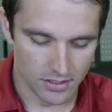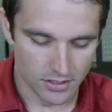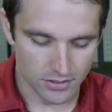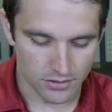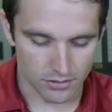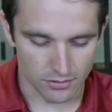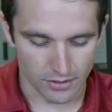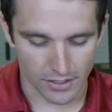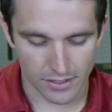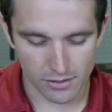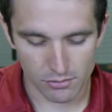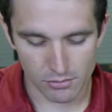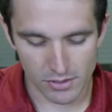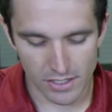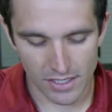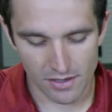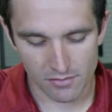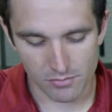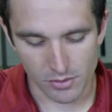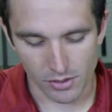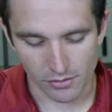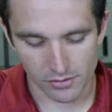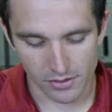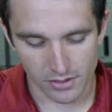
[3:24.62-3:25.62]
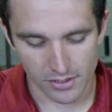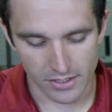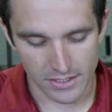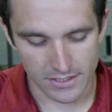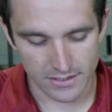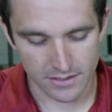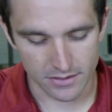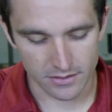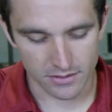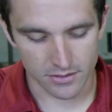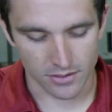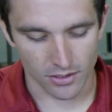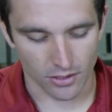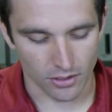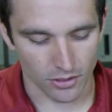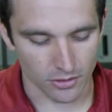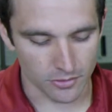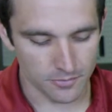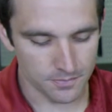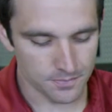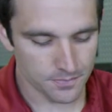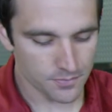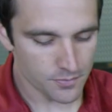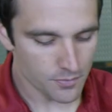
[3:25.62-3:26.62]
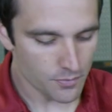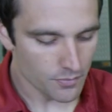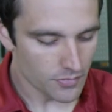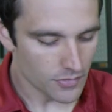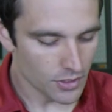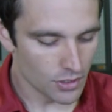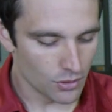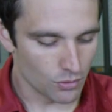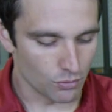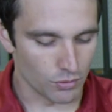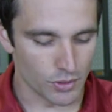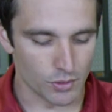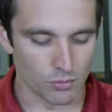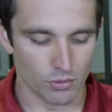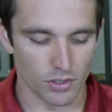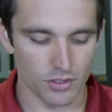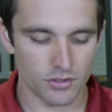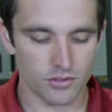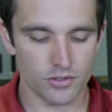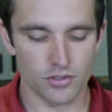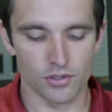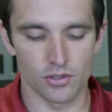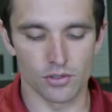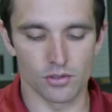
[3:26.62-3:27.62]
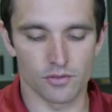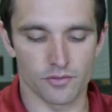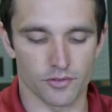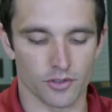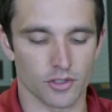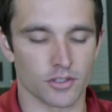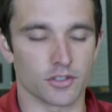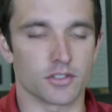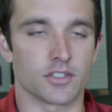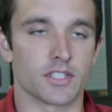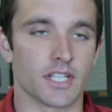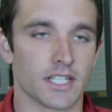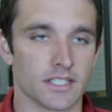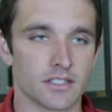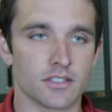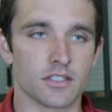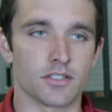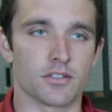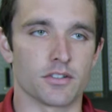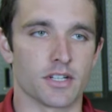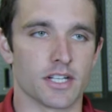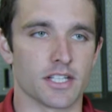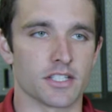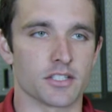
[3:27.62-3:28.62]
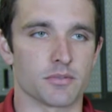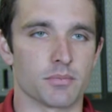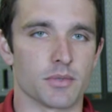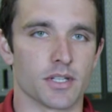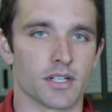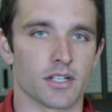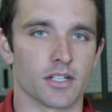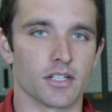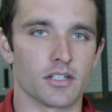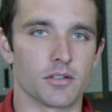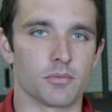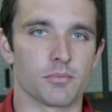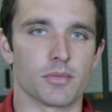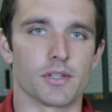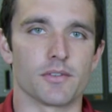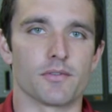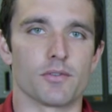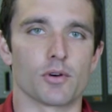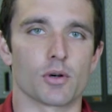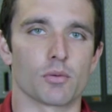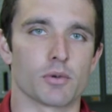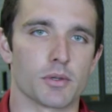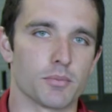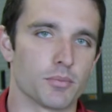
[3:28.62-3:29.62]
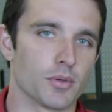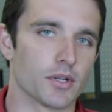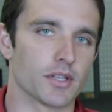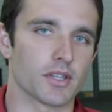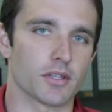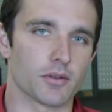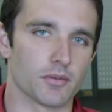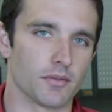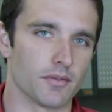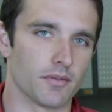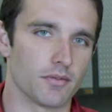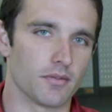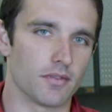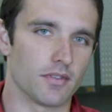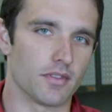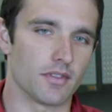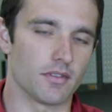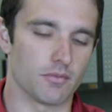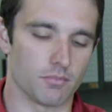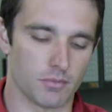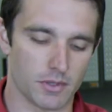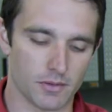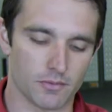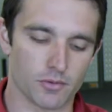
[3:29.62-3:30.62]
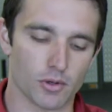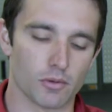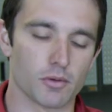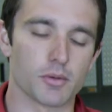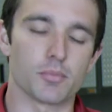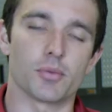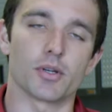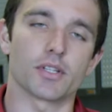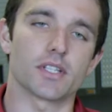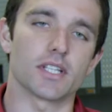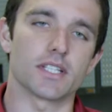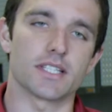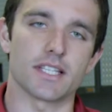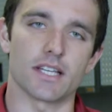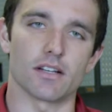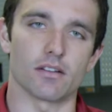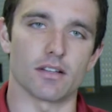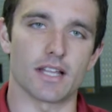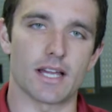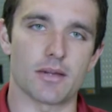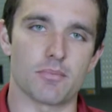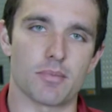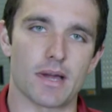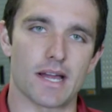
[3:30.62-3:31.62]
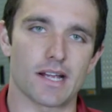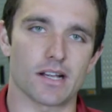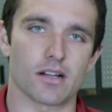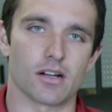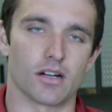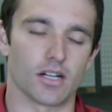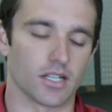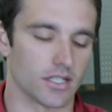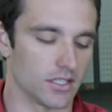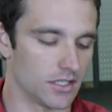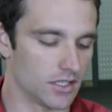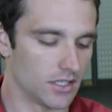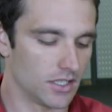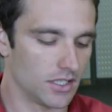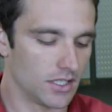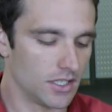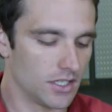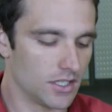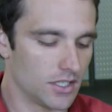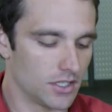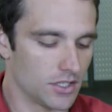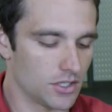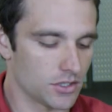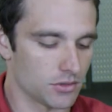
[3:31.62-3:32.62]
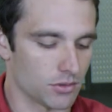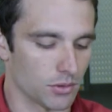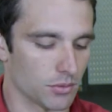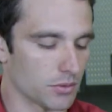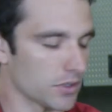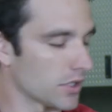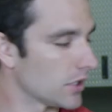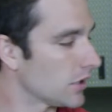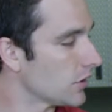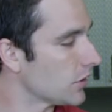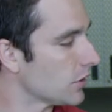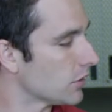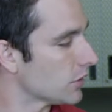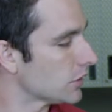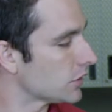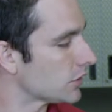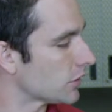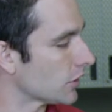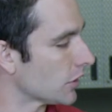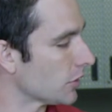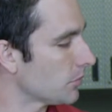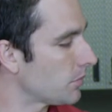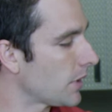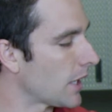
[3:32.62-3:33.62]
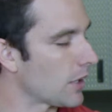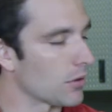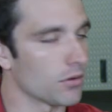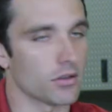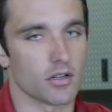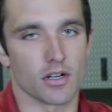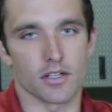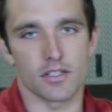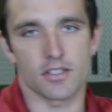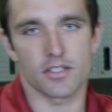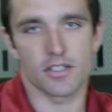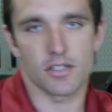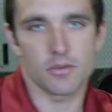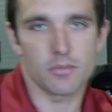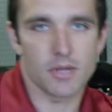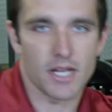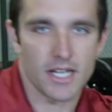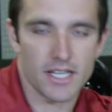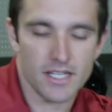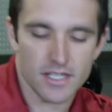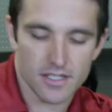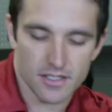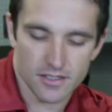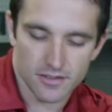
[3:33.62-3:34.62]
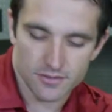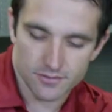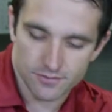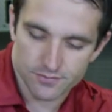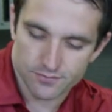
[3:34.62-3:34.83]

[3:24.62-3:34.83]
So now that we have both of these installed, we want to first test the transmitter before we put the tail light back on. So what we're going to do is turn power onto the bike,